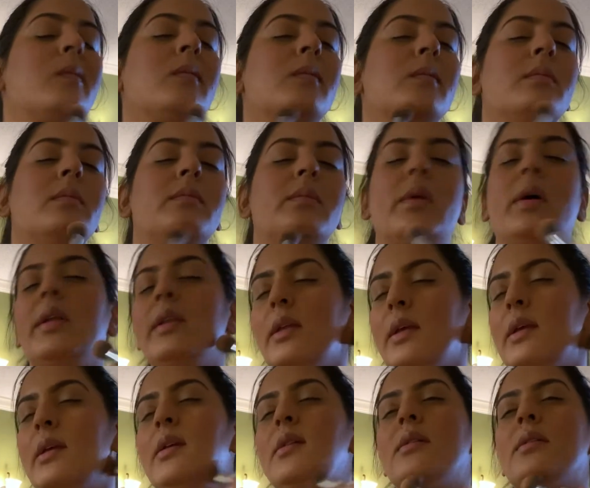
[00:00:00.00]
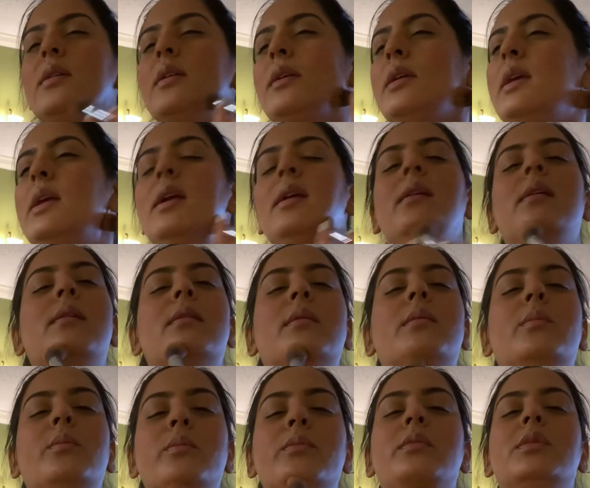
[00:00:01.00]
blending is the key.
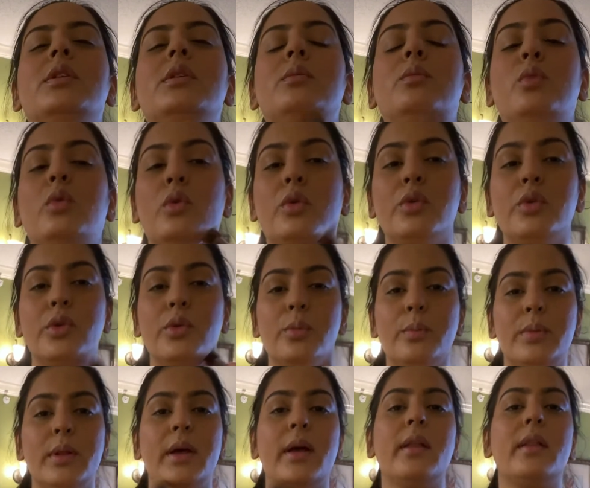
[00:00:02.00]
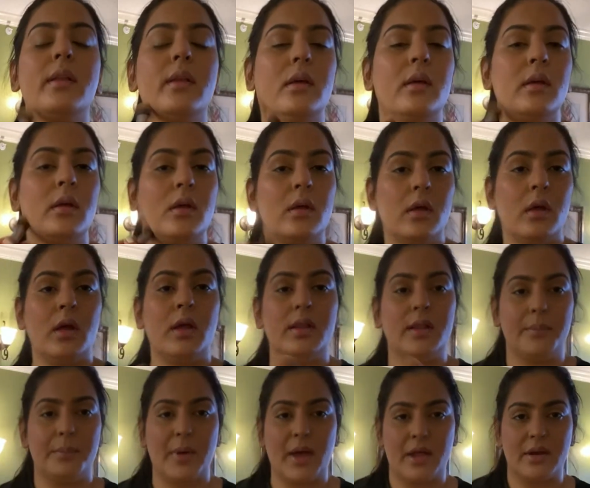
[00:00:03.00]
The more you blend, the
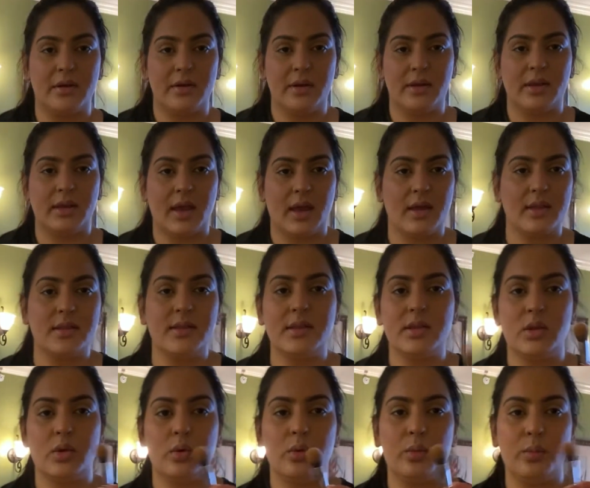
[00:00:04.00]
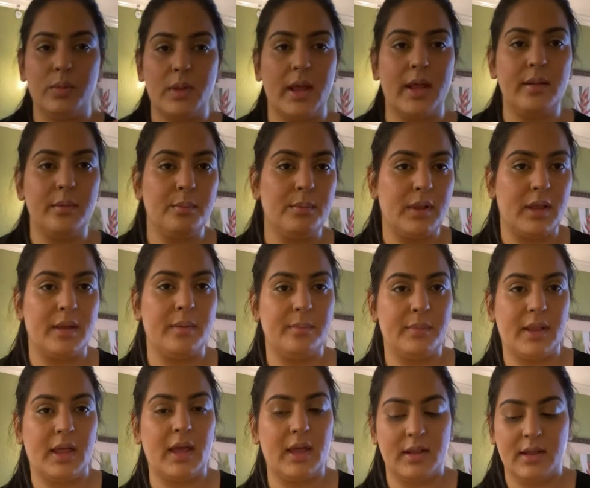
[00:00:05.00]
better it gets. So blend, blend,
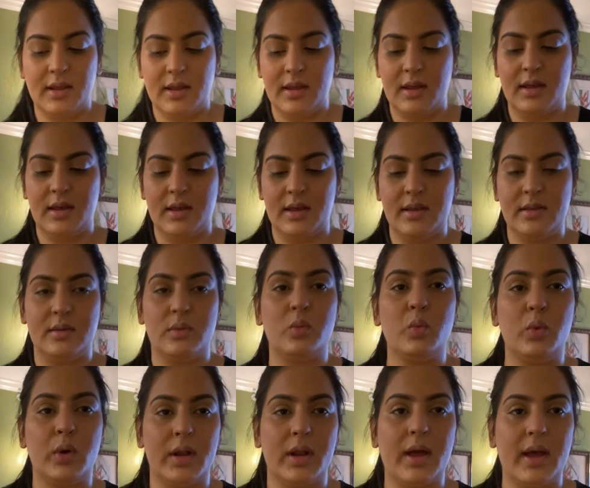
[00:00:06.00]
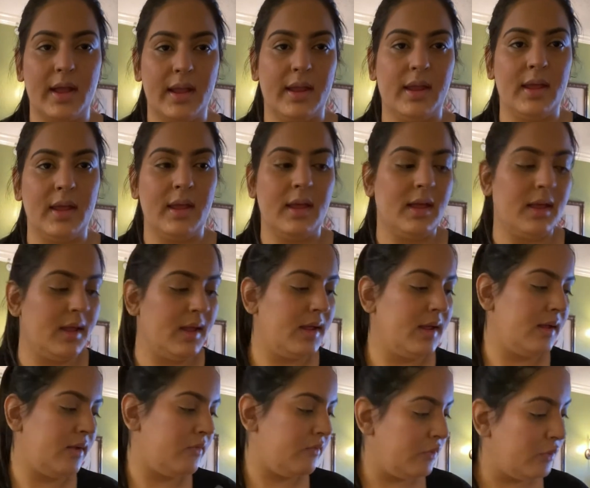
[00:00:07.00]
blend is what I
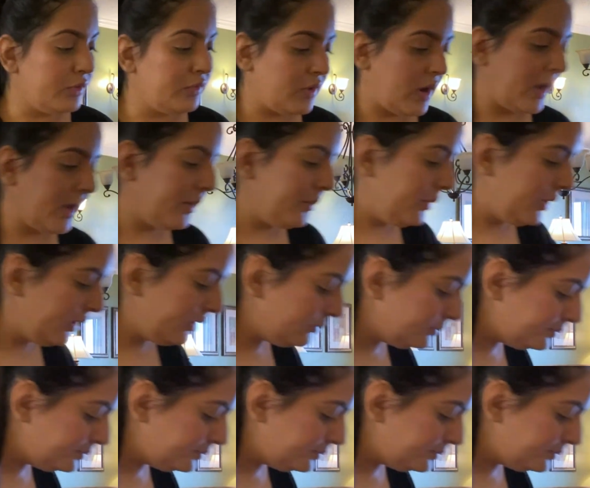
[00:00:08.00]
would recommend.